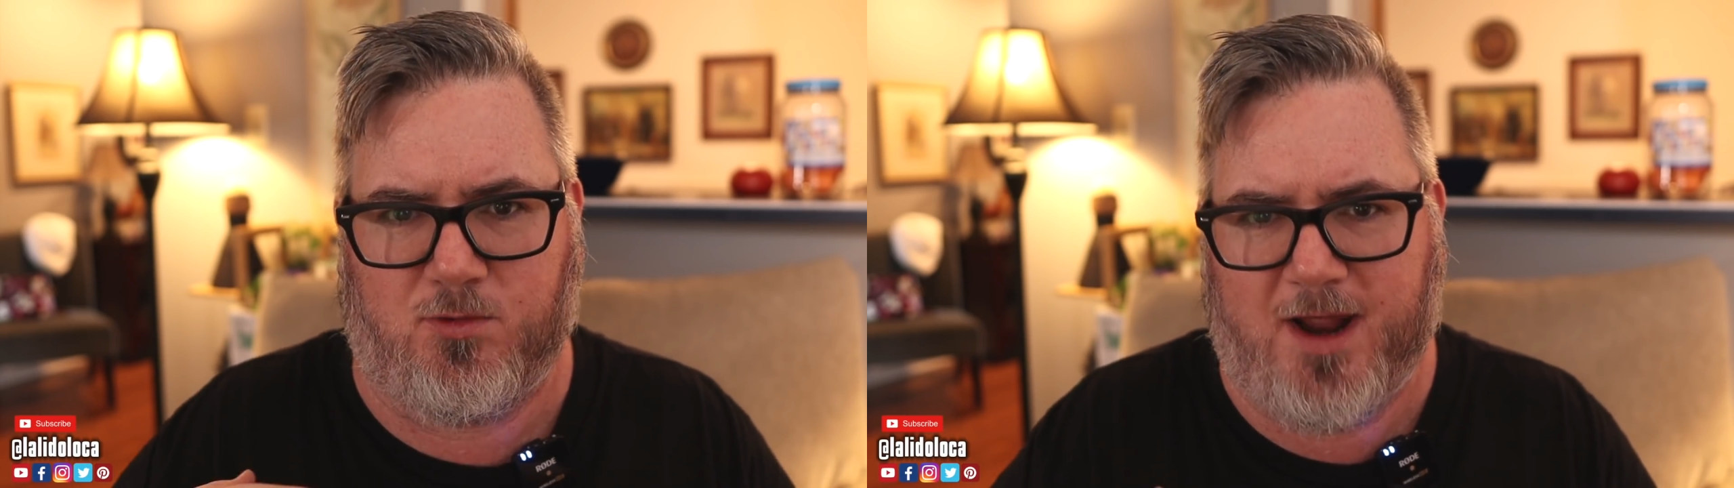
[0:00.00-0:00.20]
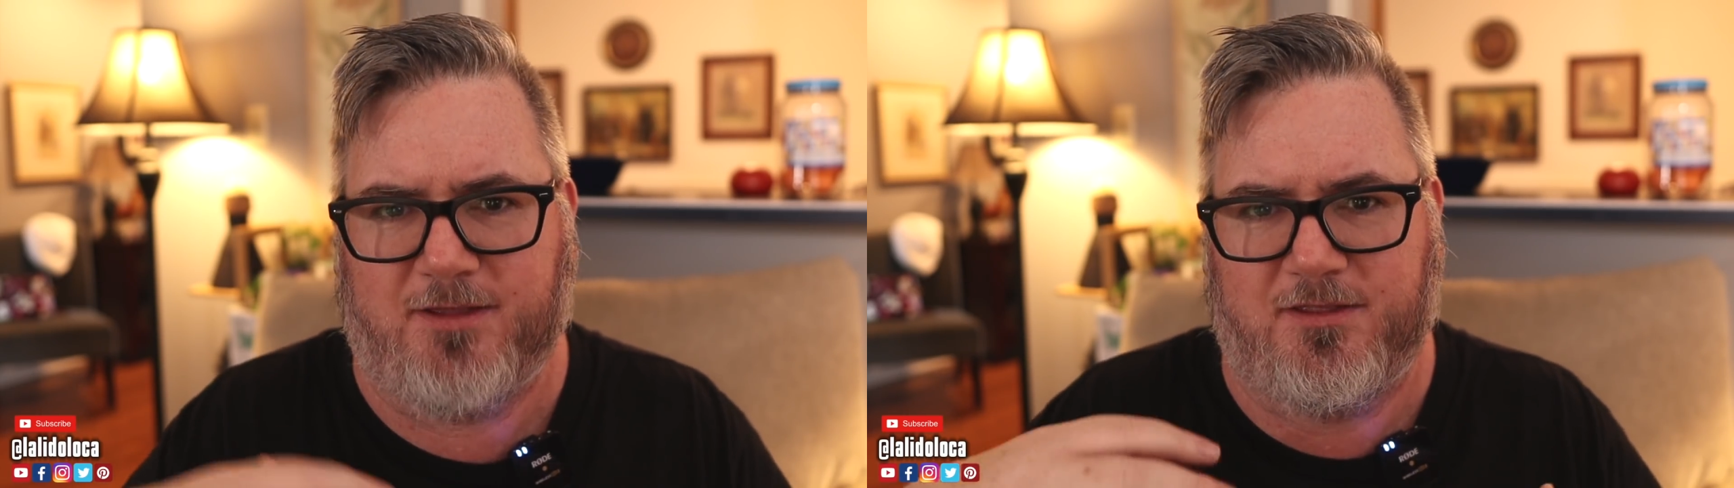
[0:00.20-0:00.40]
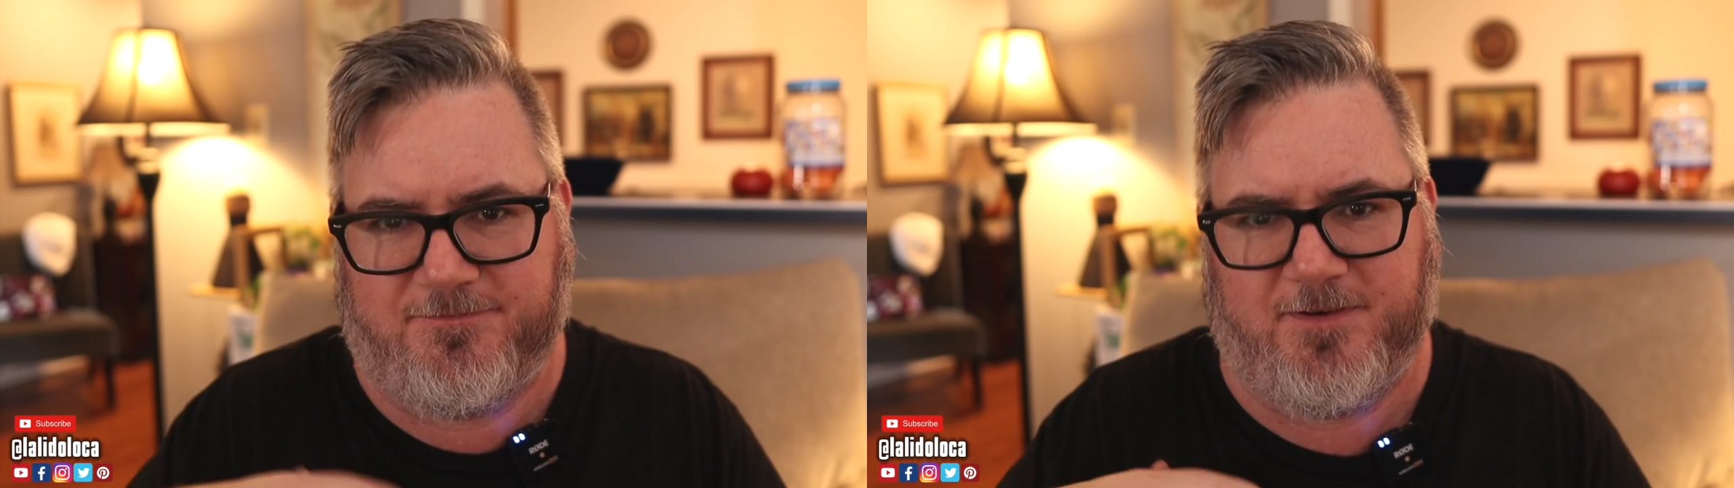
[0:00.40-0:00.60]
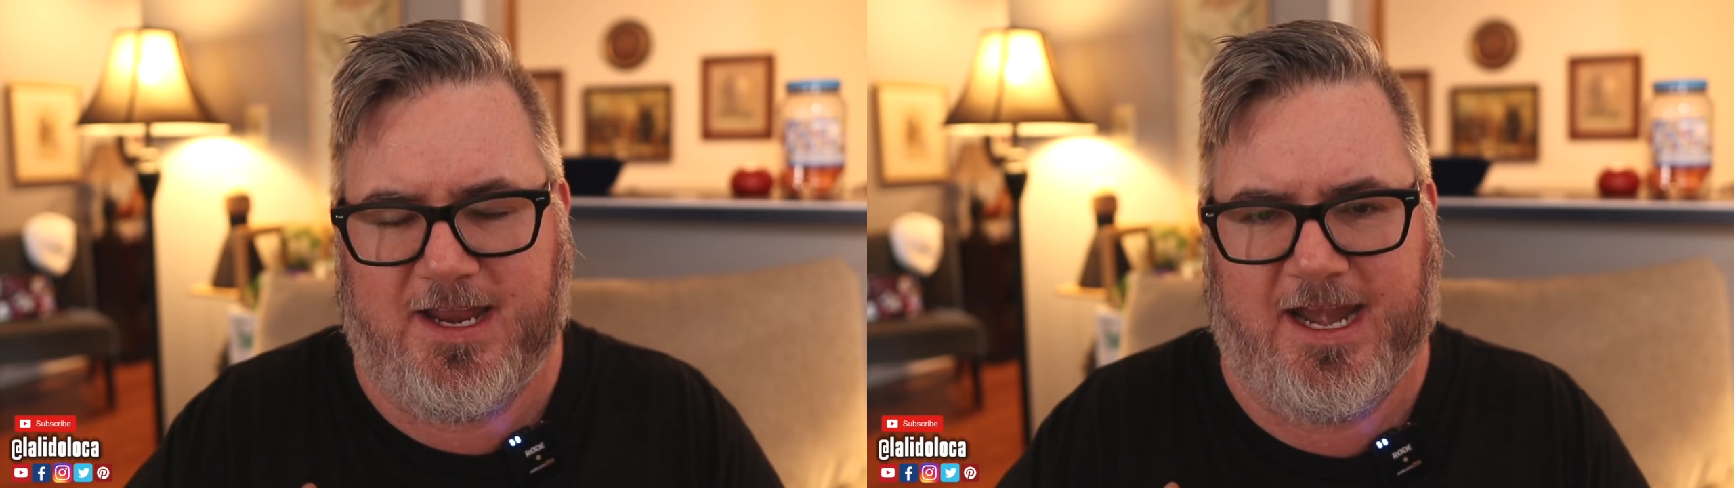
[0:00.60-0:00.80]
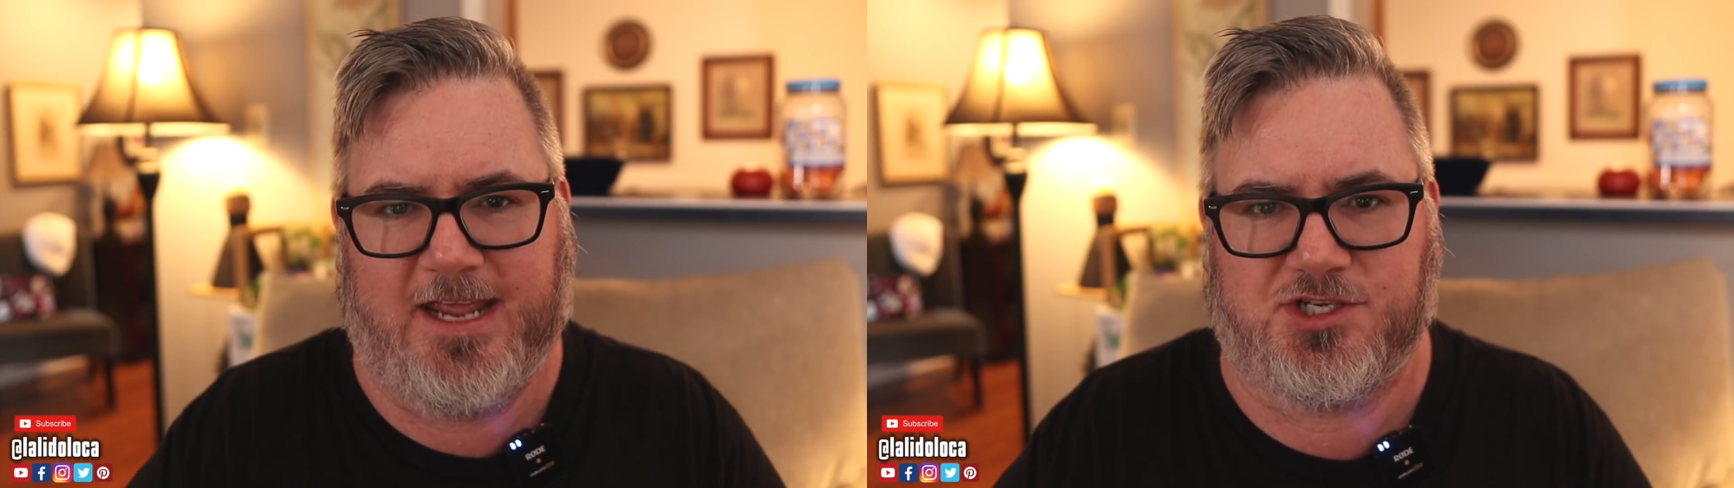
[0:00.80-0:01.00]
around the
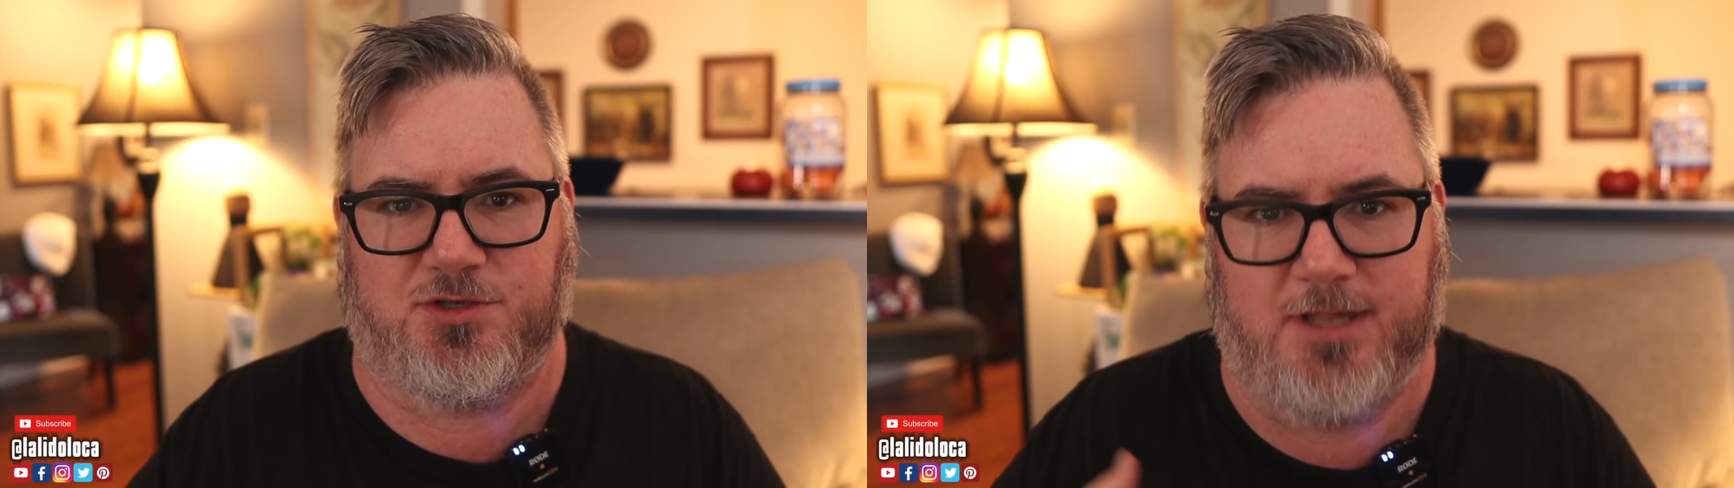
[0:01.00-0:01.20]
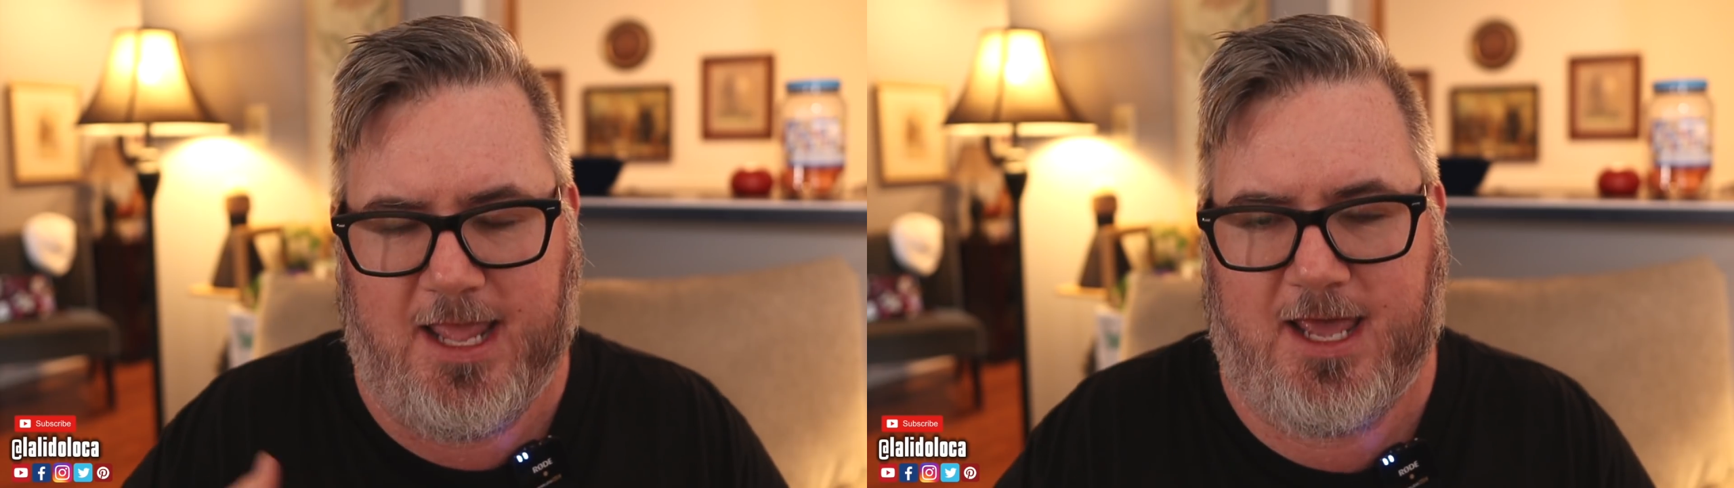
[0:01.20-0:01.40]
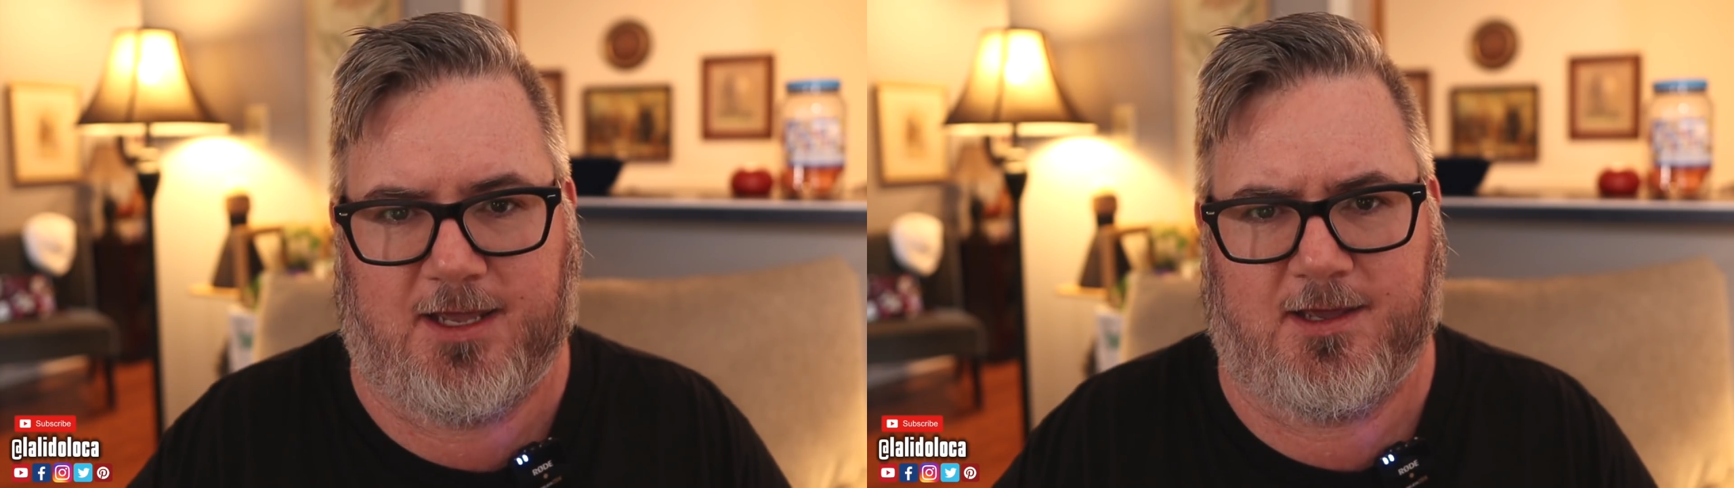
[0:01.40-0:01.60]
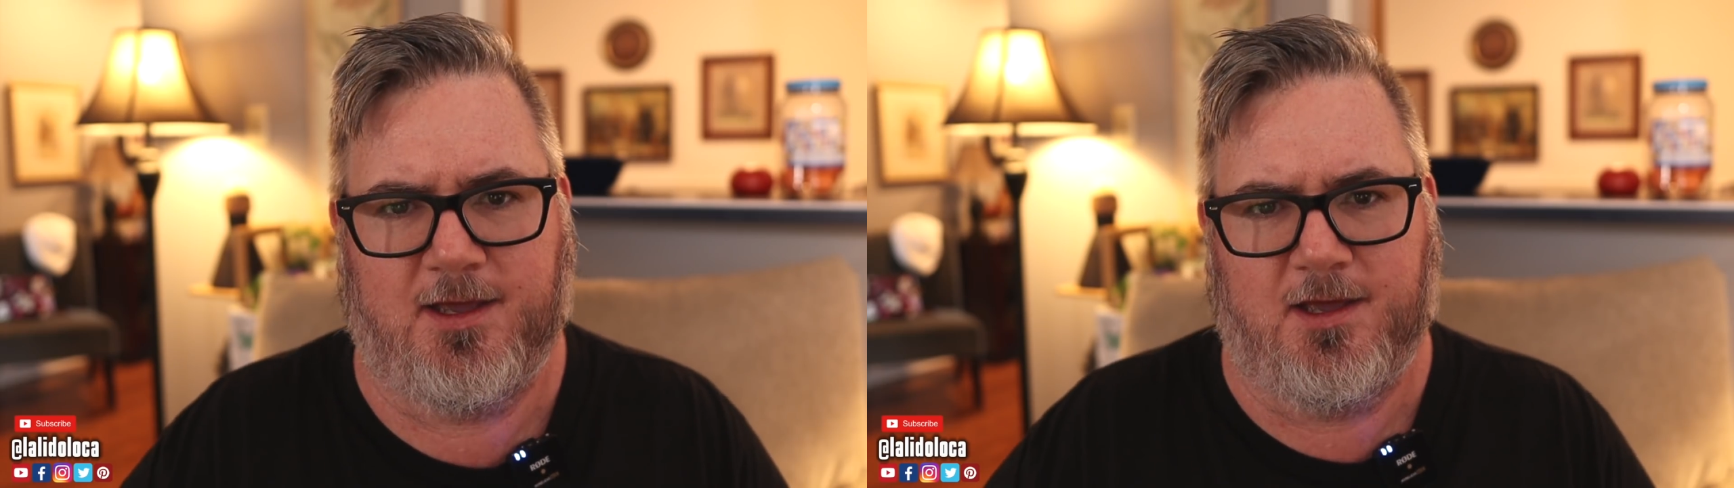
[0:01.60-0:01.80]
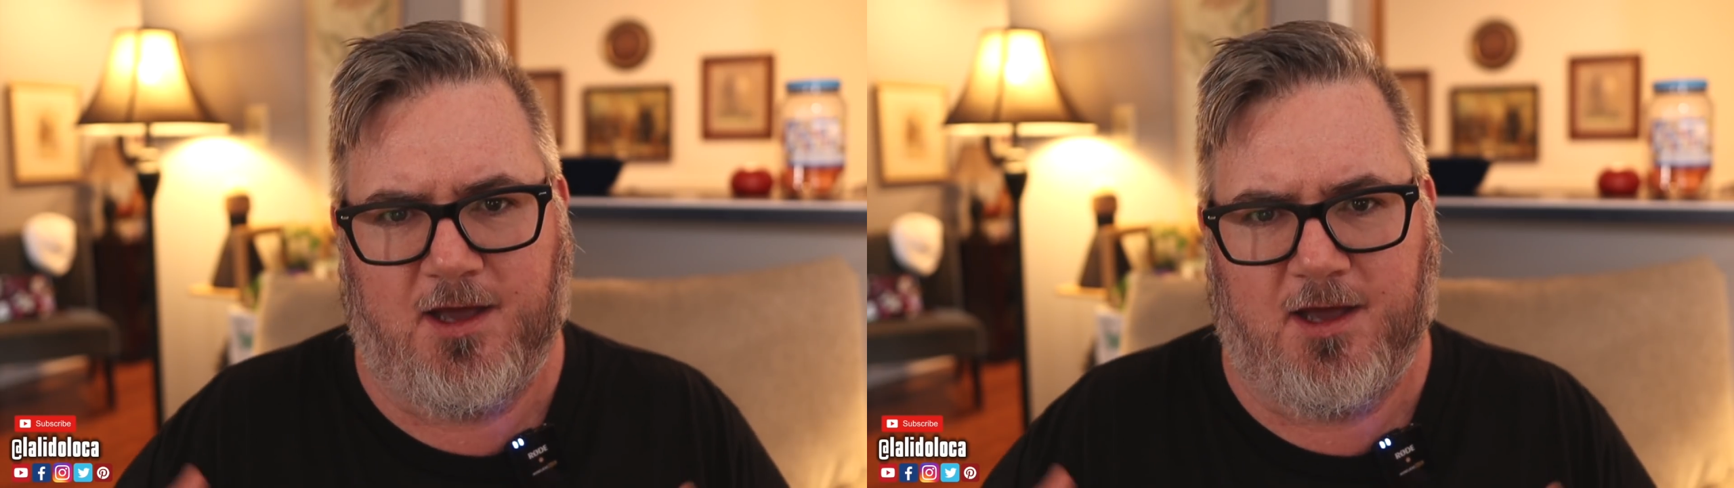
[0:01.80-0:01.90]
financial neck